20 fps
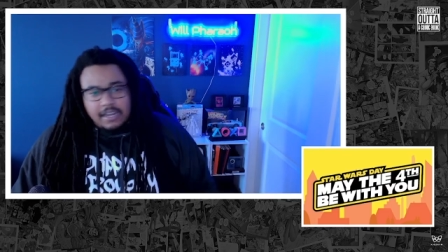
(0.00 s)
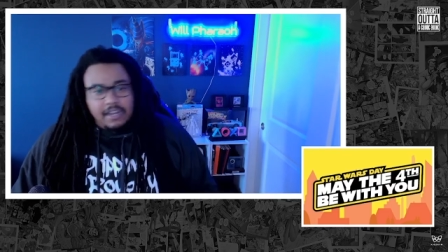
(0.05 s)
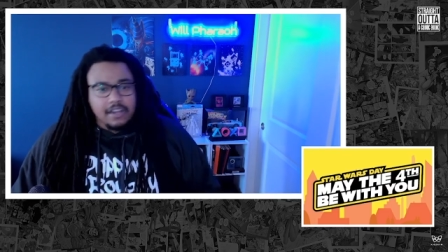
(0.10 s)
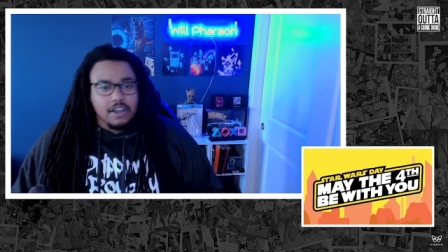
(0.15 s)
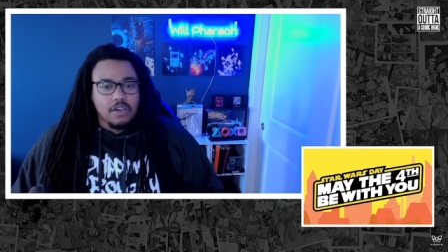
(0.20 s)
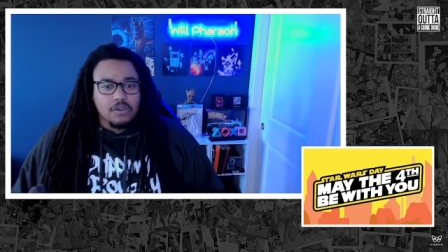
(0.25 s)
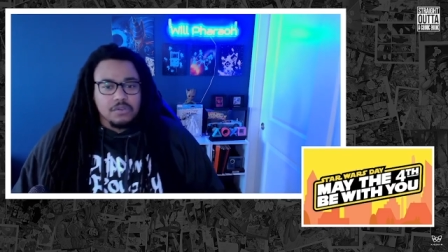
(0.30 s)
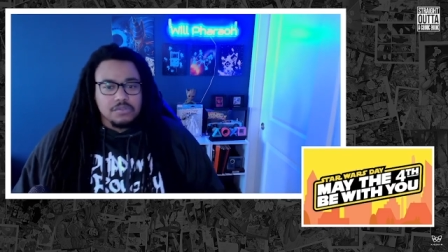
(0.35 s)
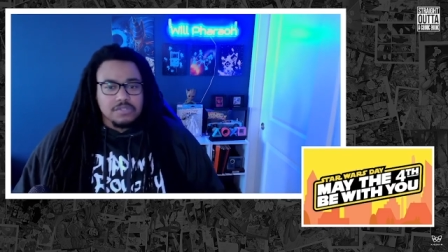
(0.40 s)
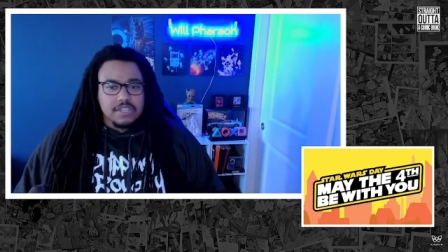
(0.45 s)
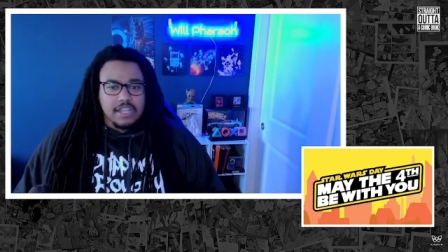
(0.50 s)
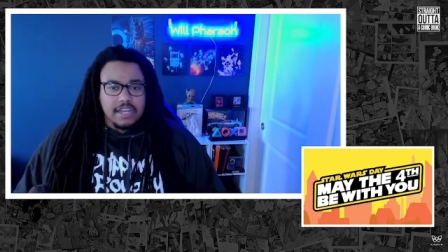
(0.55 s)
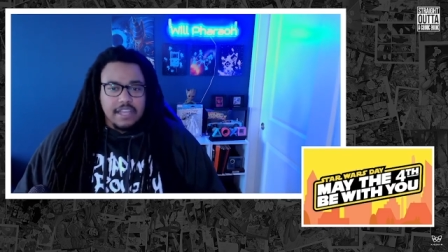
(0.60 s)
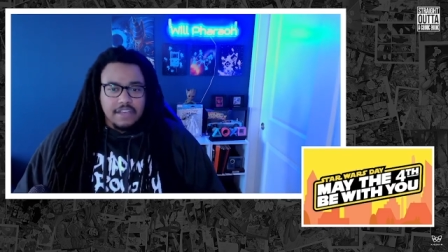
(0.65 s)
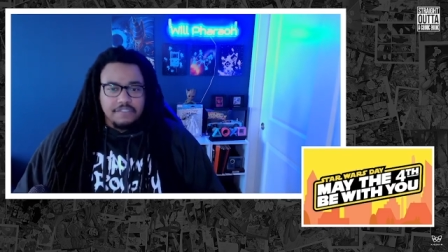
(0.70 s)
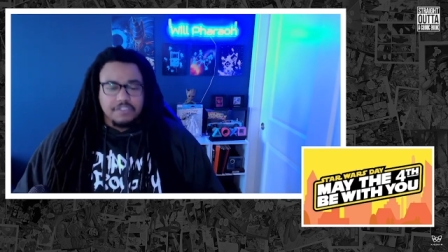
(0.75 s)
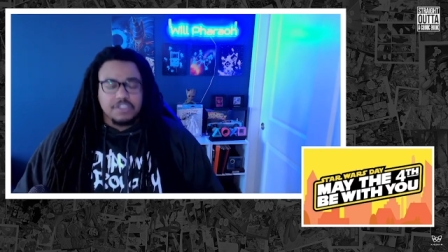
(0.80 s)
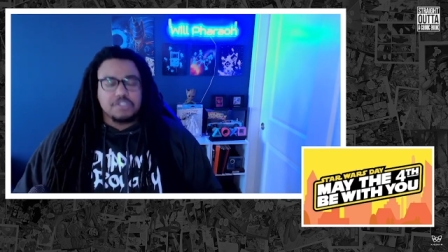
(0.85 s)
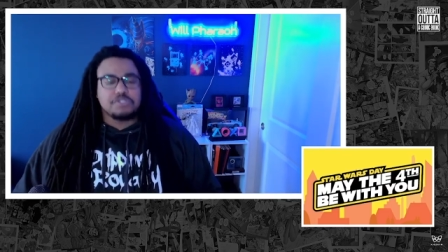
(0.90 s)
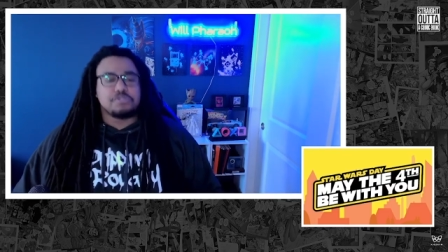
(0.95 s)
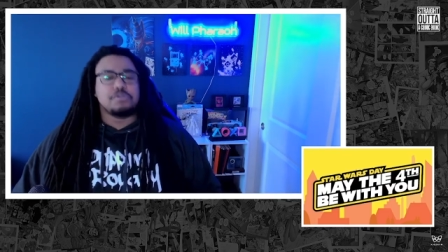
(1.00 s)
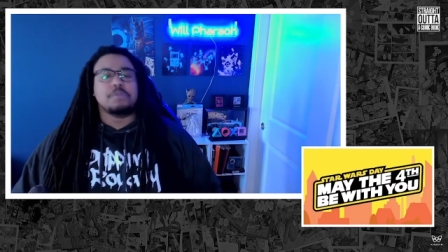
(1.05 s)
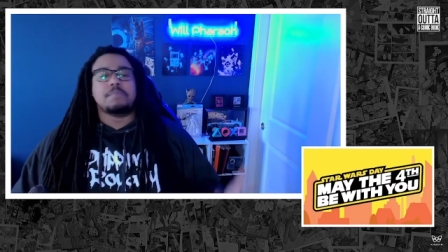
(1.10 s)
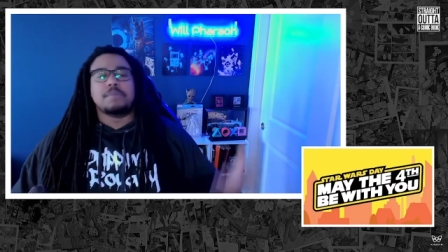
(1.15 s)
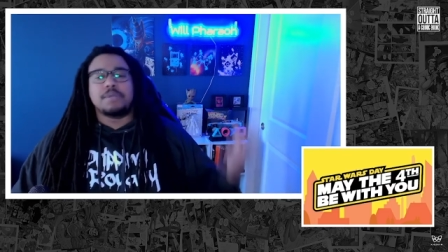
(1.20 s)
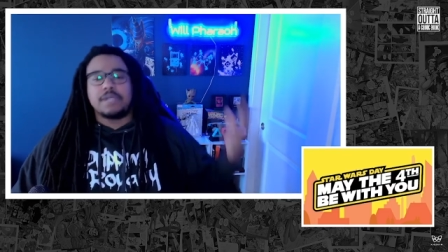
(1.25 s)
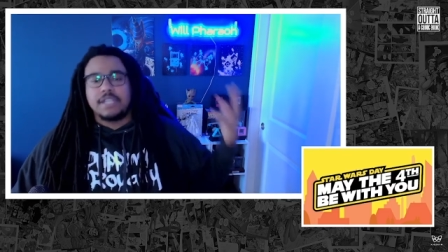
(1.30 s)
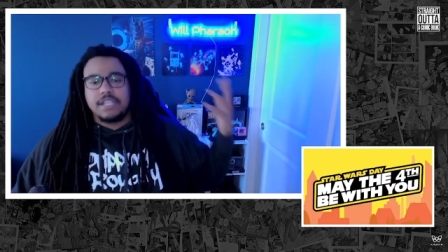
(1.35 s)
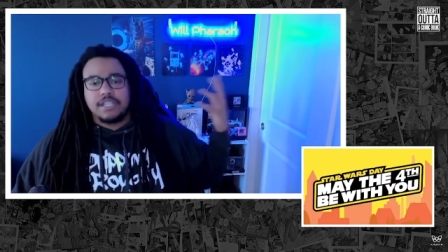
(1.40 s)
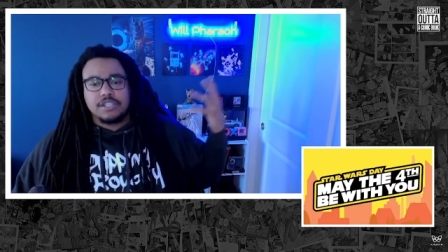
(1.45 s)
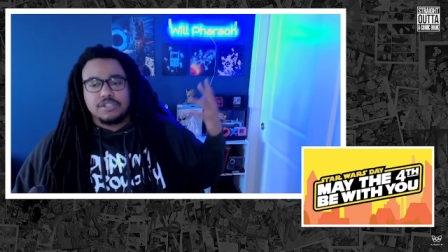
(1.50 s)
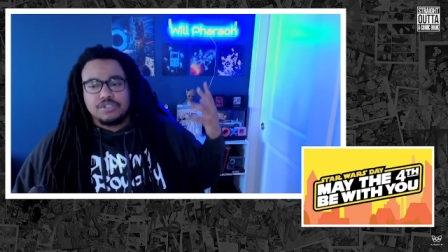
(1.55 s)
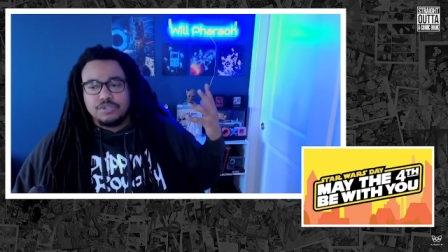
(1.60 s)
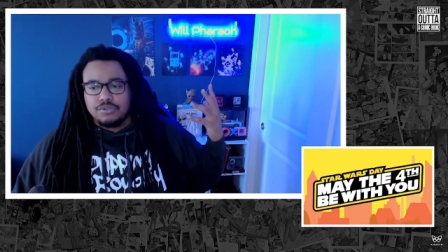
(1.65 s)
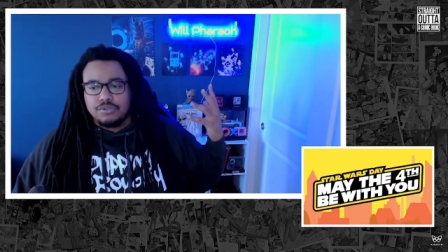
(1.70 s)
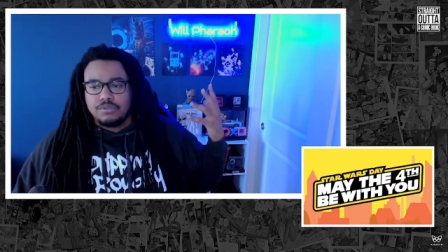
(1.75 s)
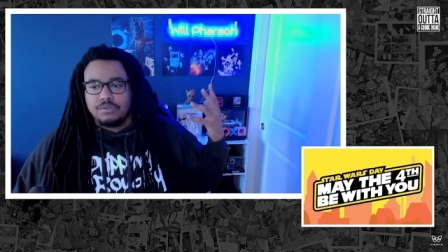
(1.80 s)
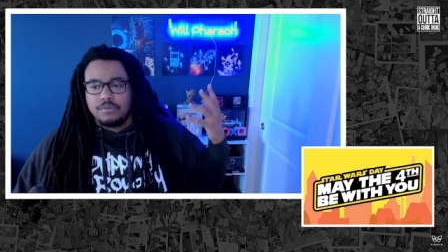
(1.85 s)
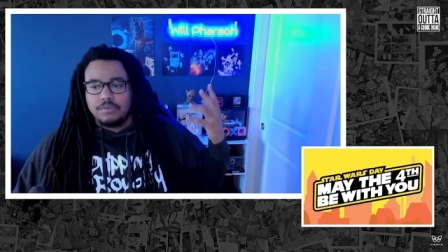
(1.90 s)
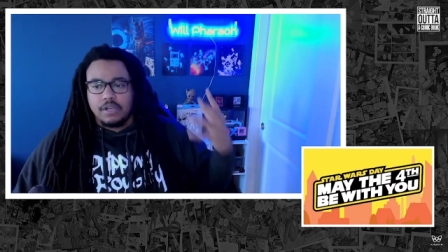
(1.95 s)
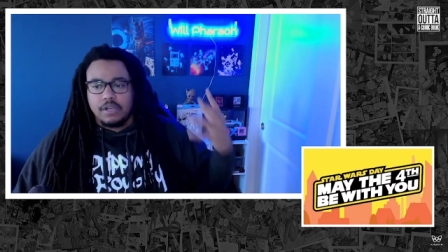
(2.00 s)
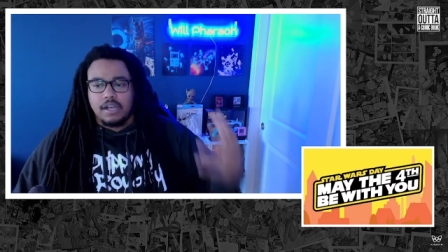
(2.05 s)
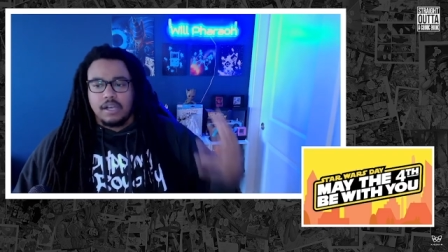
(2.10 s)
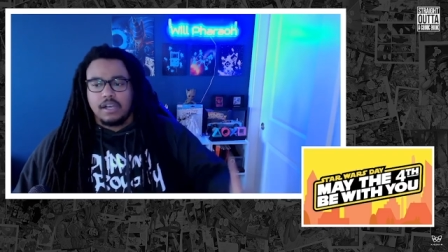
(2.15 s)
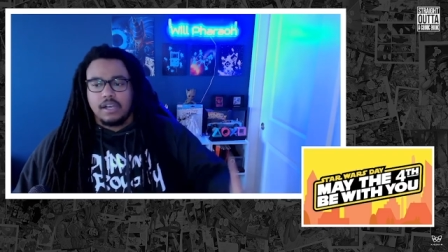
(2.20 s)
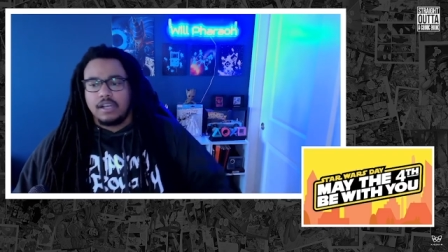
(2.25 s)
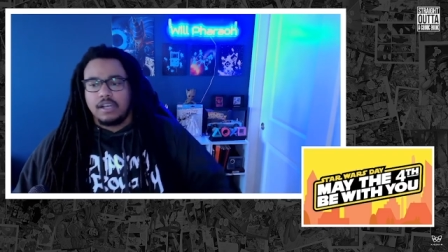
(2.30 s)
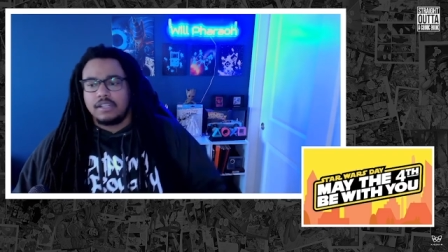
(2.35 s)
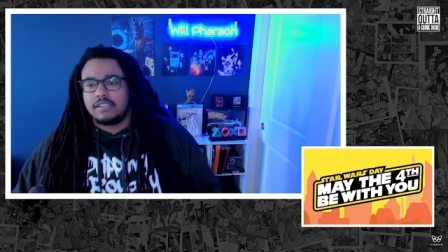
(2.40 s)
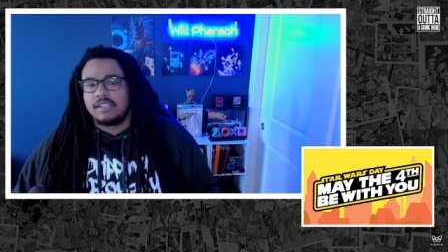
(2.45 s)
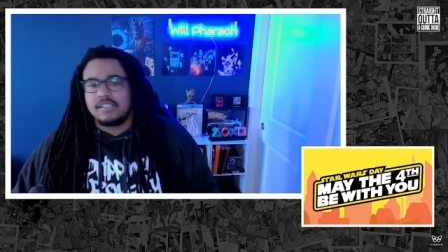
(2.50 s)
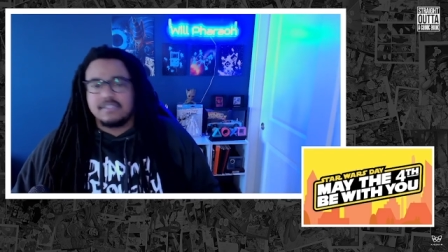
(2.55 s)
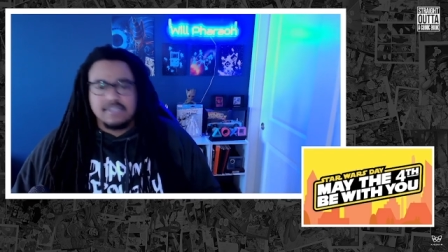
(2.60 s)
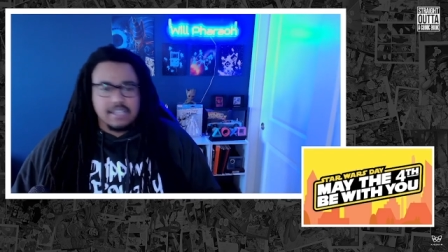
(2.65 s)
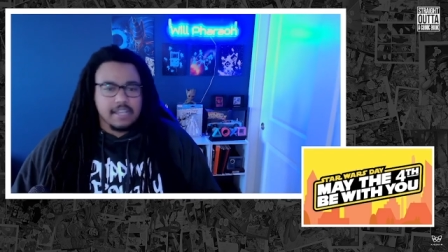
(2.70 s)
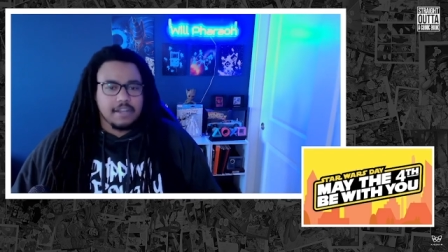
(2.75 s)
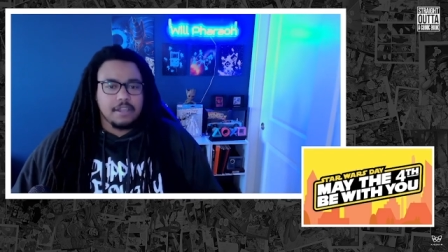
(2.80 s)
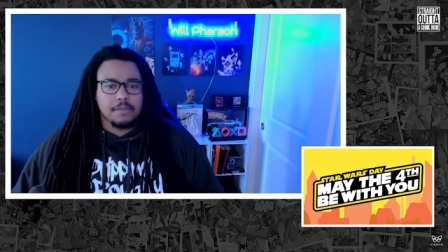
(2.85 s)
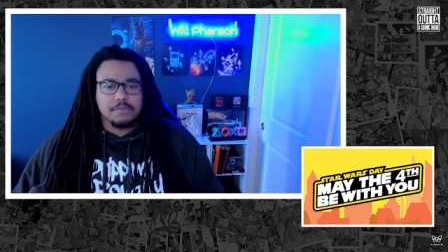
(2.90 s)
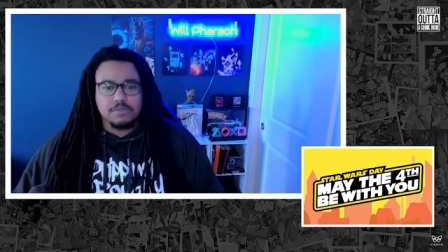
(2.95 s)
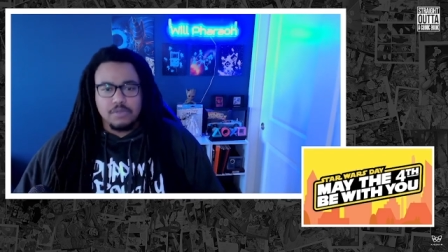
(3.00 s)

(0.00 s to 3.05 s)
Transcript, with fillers: and those that have contributed to the setup.